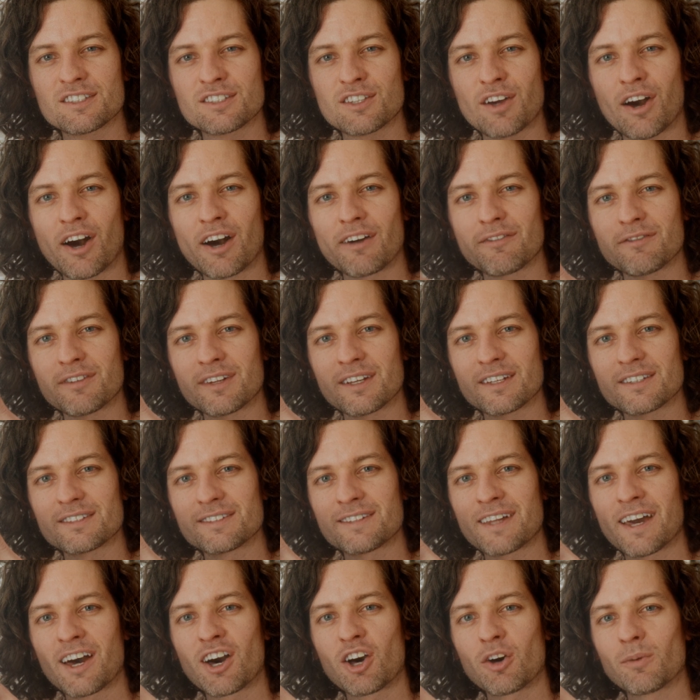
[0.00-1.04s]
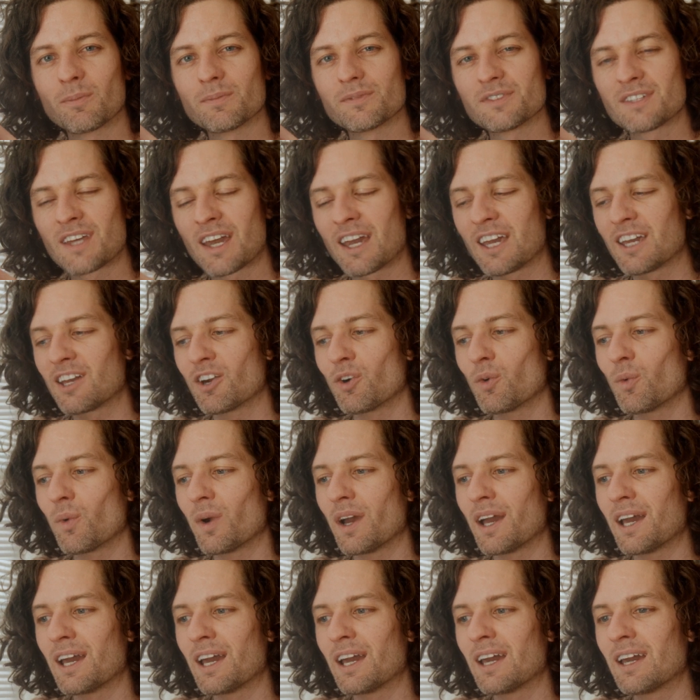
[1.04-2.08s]
softness to help take
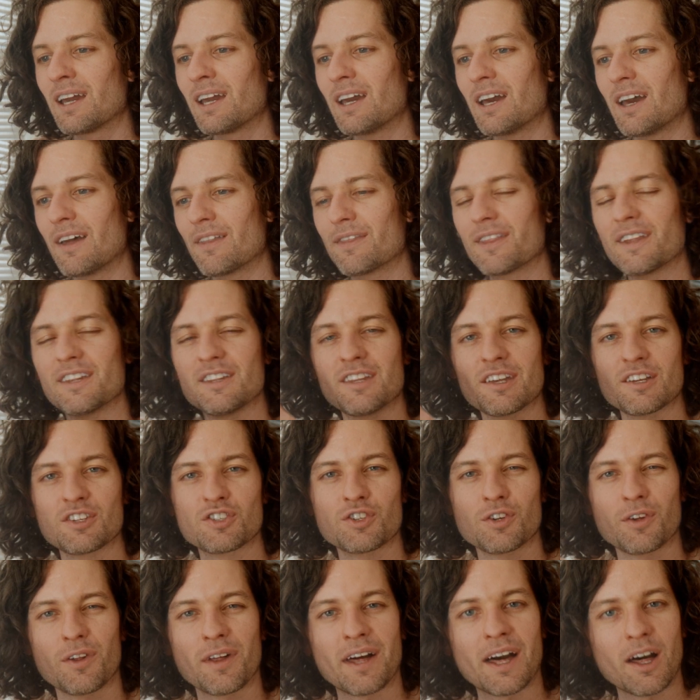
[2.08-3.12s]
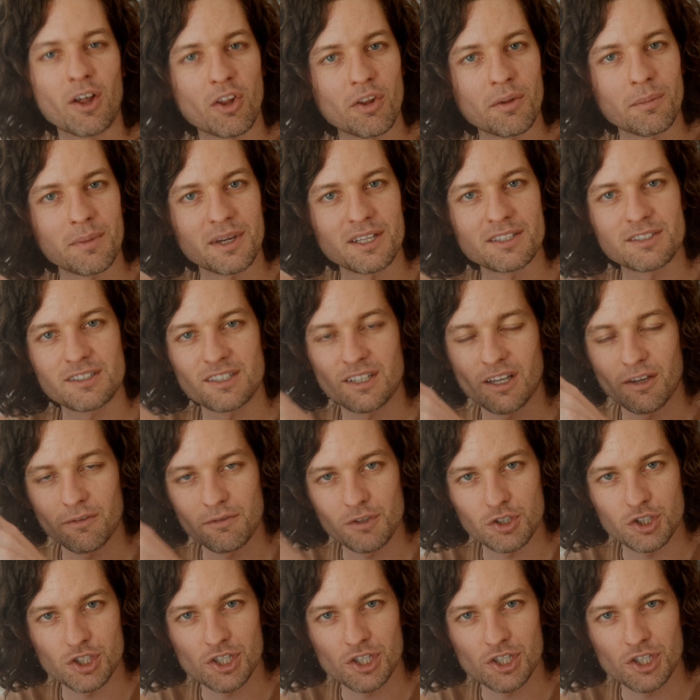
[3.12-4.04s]
away the digital elements of your